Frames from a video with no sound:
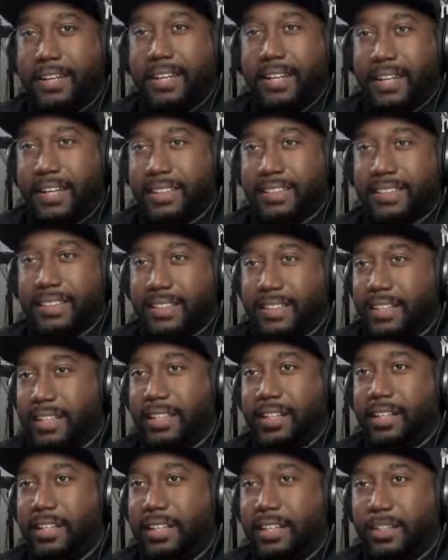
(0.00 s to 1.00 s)
It's
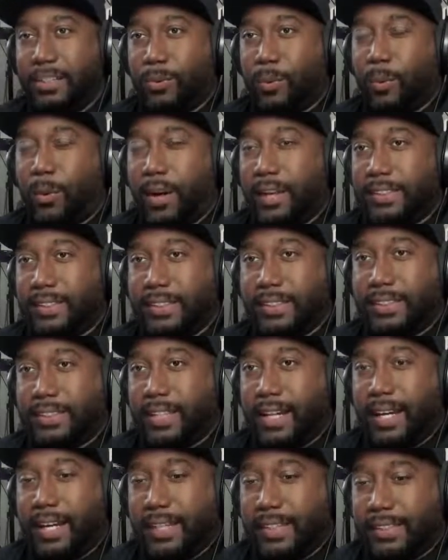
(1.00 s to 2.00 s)
literally twice its
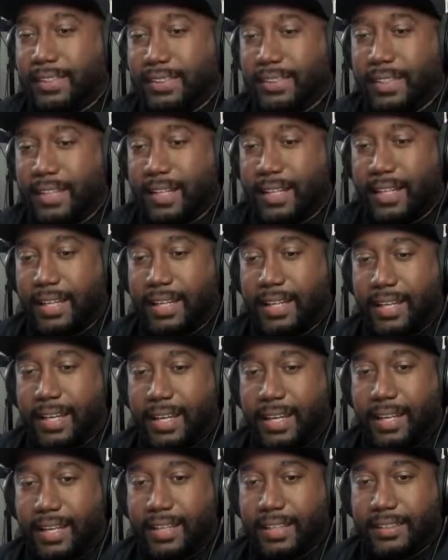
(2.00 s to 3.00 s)
size,
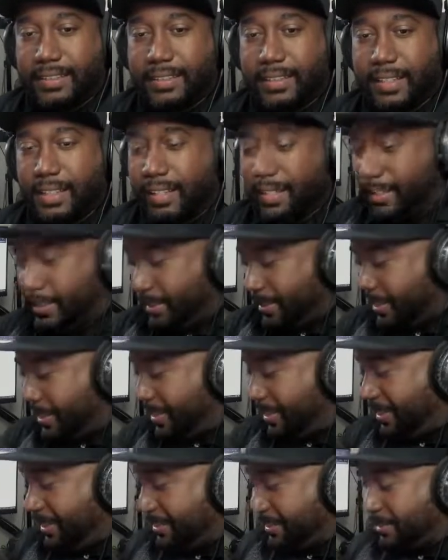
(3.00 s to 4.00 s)
and it's
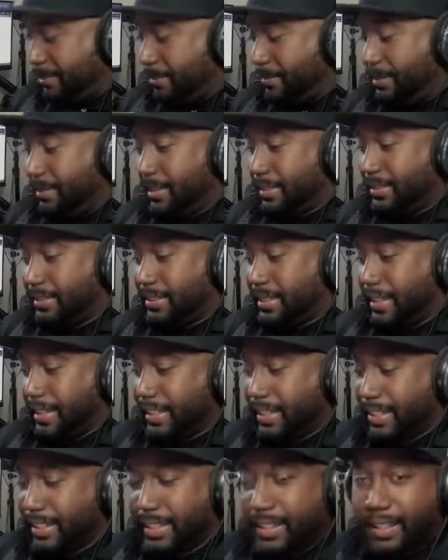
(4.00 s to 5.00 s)
it's
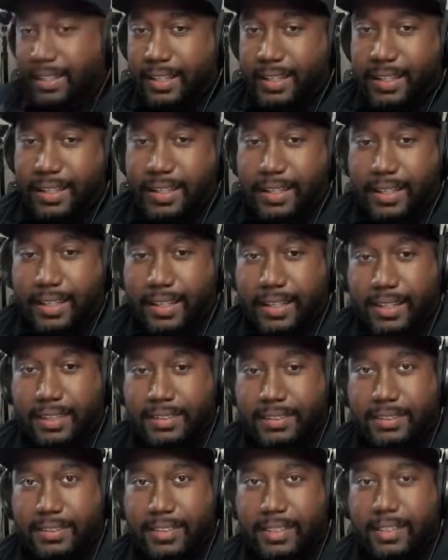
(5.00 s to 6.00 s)
like
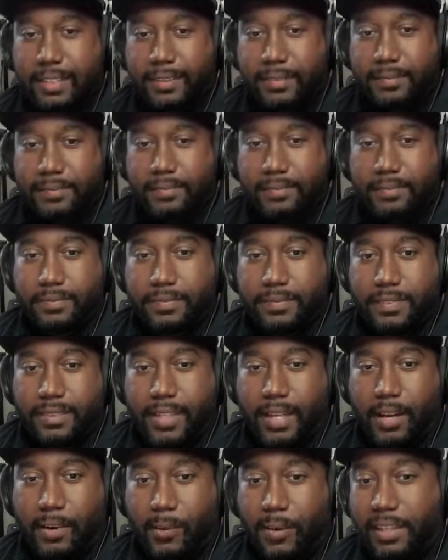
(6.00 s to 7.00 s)
it's
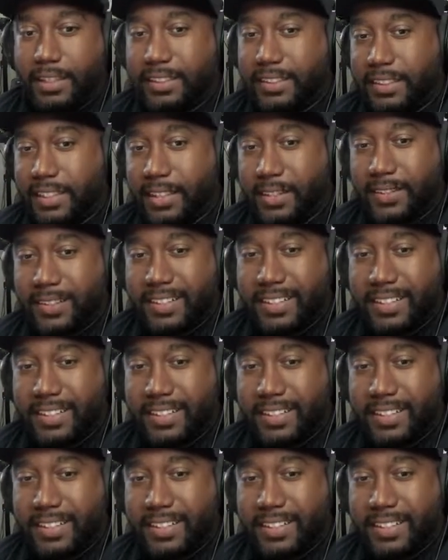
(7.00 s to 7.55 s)
yeah, ratioed.